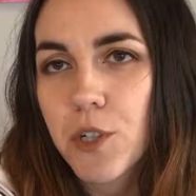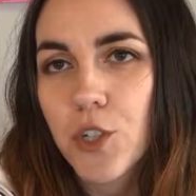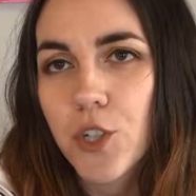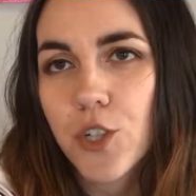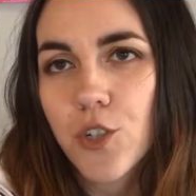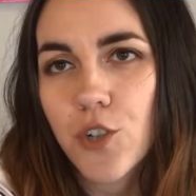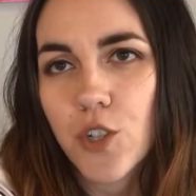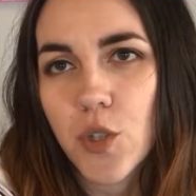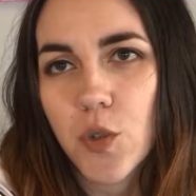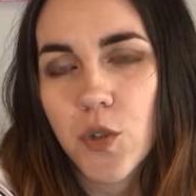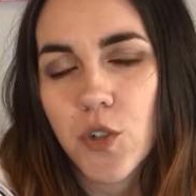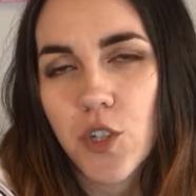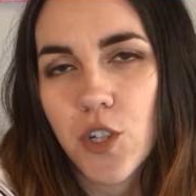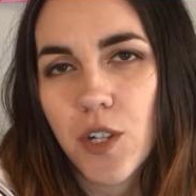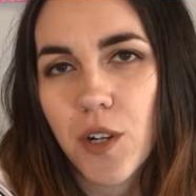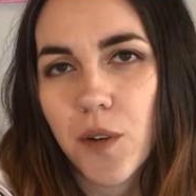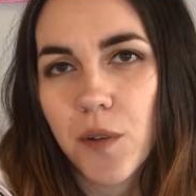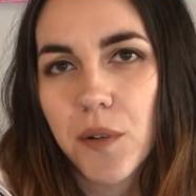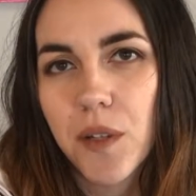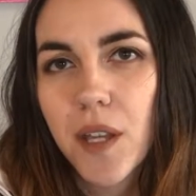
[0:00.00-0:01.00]
winter, just,
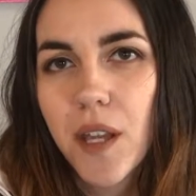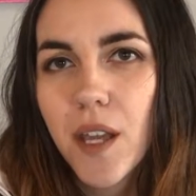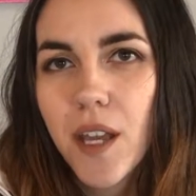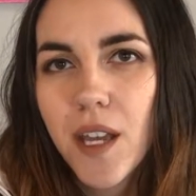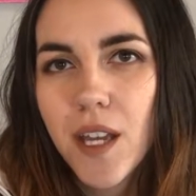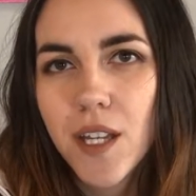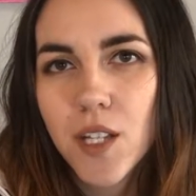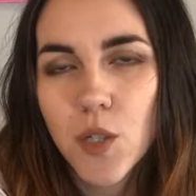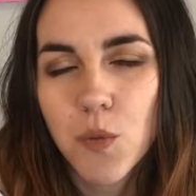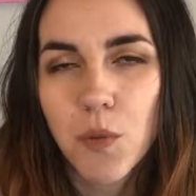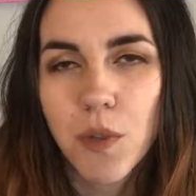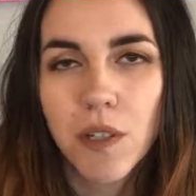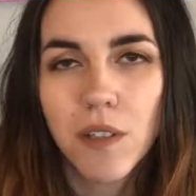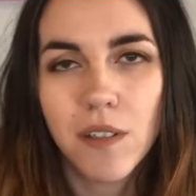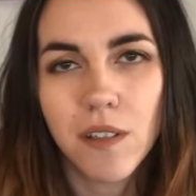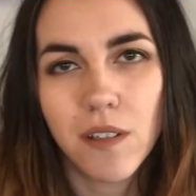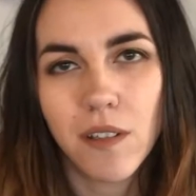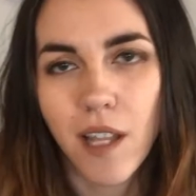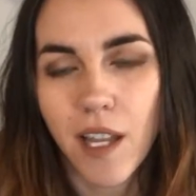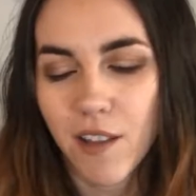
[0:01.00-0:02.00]
you know, to bring a
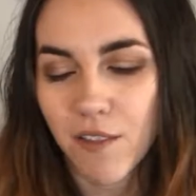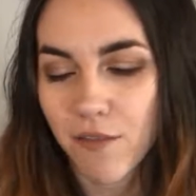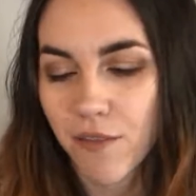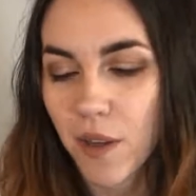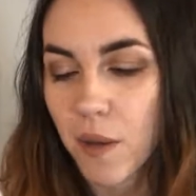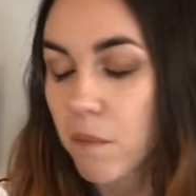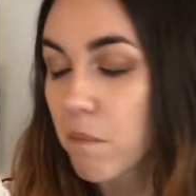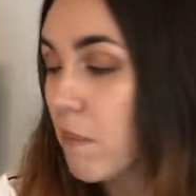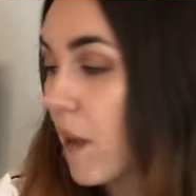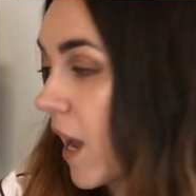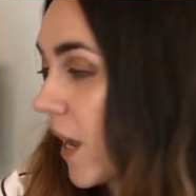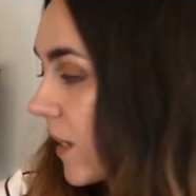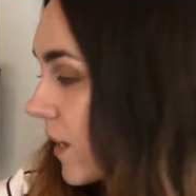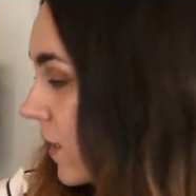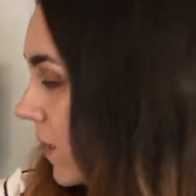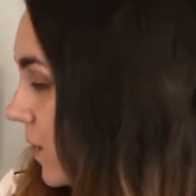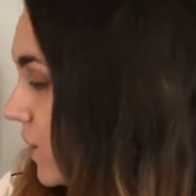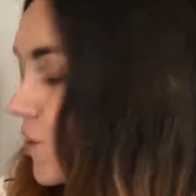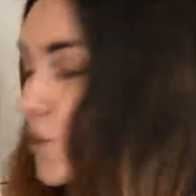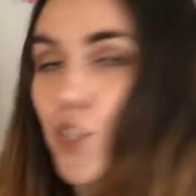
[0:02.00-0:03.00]
little life back
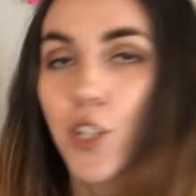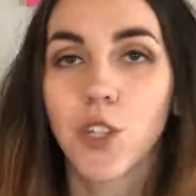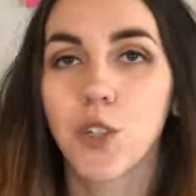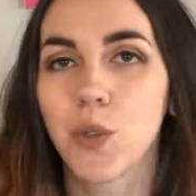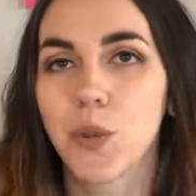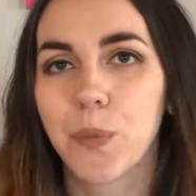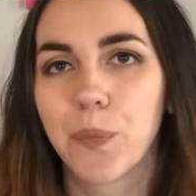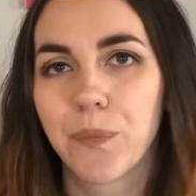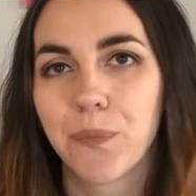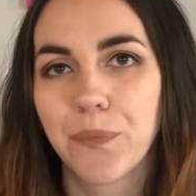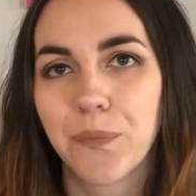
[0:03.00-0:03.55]
into